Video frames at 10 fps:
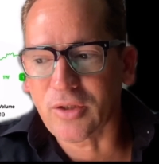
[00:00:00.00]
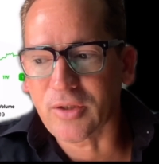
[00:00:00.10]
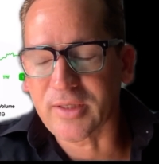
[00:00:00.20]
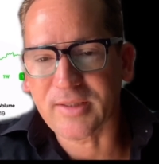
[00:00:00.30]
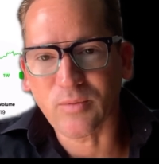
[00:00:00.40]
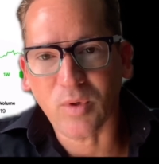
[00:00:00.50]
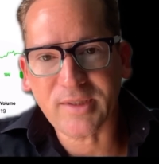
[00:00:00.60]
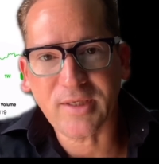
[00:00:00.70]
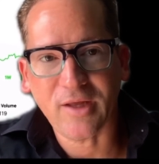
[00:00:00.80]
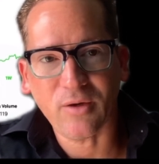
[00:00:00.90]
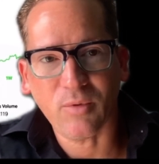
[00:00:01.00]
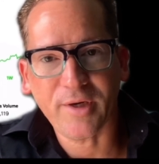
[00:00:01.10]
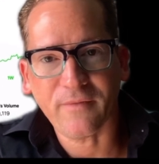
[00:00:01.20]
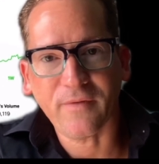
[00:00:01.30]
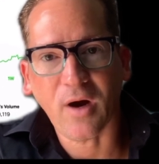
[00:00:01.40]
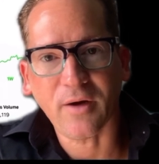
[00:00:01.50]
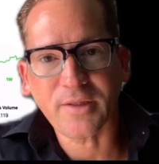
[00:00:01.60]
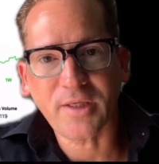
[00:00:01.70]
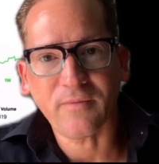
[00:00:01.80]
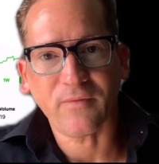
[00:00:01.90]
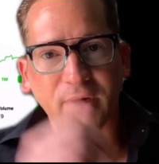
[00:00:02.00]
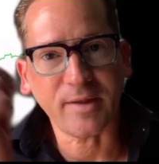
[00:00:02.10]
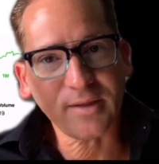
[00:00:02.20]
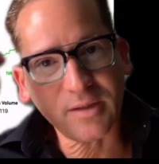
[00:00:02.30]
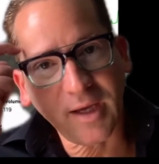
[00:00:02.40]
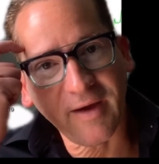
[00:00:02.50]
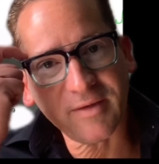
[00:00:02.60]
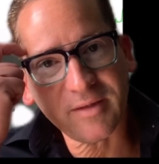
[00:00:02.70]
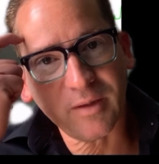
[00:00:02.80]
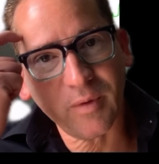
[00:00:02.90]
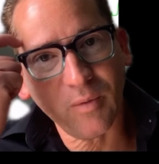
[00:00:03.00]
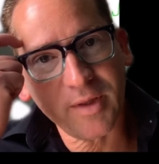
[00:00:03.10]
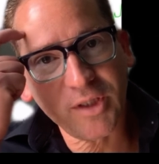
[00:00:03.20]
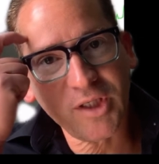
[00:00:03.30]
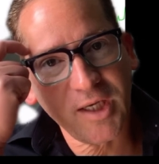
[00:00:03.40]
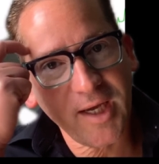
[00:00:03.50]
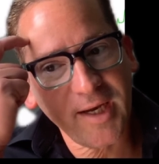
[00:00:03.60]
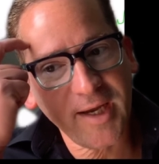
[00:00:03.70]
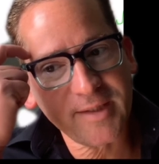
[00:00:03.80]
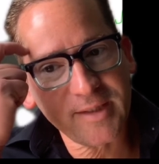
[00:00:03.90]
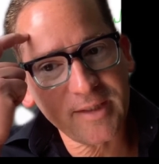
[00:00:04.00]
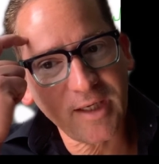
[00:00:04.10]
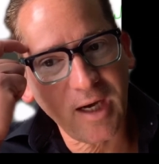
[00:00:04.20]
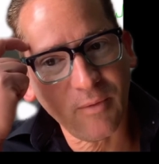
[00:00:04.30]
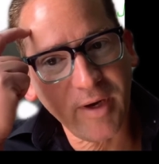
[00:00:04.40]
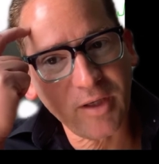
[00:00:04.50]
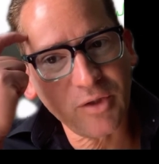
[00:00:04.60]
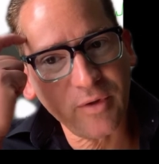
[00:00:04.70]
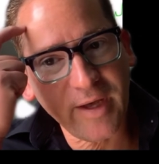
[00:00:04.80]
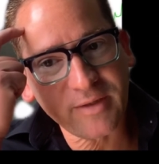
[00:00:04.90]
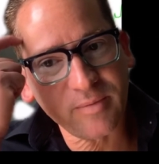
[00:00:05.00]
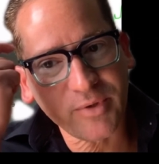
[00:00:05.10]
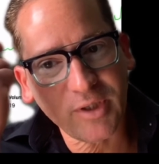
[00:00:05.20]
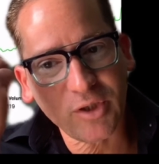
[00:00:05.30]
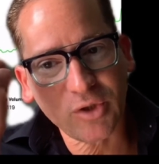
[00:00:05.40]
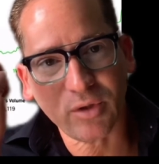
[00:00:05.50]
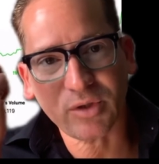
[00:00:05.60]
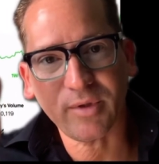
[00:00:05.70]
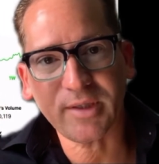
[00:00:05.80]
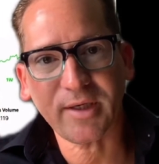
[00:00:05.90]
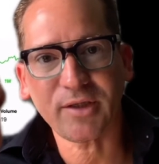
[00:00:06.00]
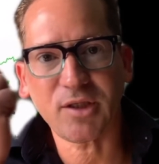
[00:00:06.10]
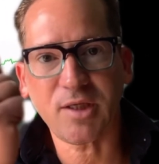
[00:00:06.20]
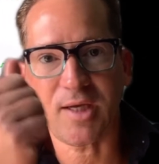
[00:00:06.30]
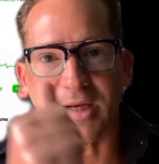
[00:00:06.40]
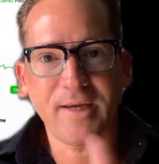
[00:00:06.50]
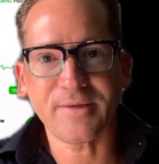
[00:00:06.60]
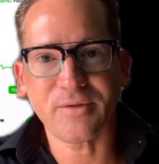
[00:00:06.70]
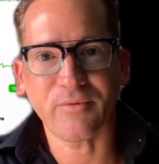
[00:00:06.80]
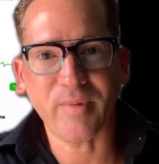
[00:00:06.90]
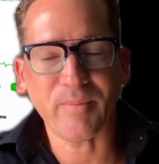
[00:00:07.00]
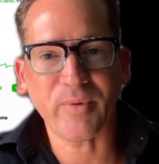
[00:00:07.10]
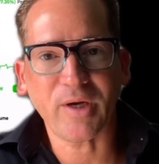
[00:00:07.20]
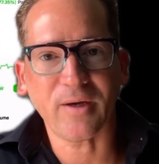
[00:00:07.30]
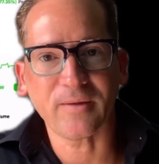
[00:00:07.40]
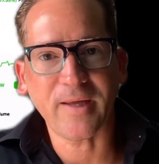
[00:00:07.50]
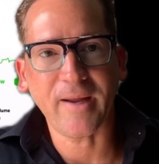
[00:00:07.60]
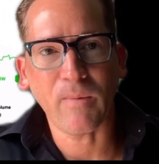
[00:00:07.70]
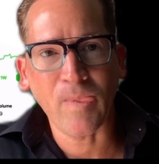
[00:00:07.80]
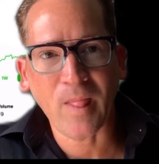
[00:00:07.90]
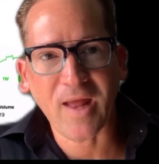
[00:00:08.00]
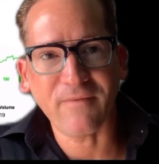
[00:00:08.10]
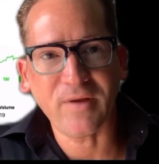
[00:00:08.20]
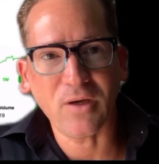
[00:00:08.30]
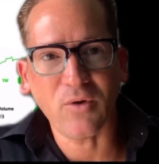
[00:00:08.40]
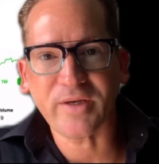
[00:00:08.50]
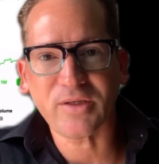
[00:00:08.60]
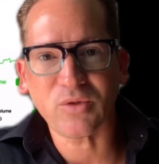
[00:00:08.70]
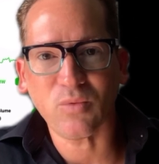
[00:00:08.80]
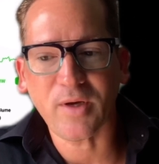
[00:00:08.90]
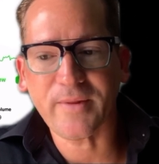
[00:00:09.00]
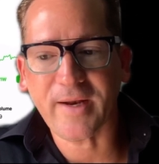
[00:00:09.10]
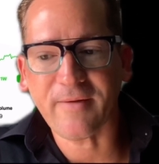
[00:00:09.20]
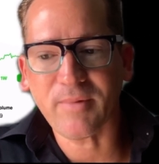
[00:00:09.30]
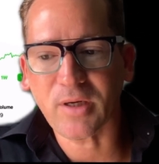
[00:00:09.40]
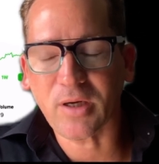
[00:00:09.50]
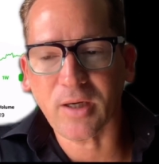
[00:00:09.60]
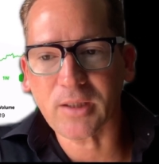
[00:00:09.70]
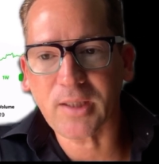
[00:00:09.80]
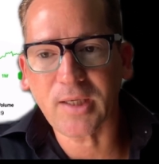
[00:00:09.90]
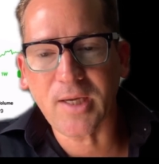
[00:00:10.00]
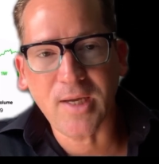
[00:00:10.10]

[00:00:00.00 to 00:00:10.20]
this was another winner for our team, friends. Obviously, we won the GNS. We had a 2,000% short squeeze on GNS. Remember, we called that. NVOS is one that I've been calling,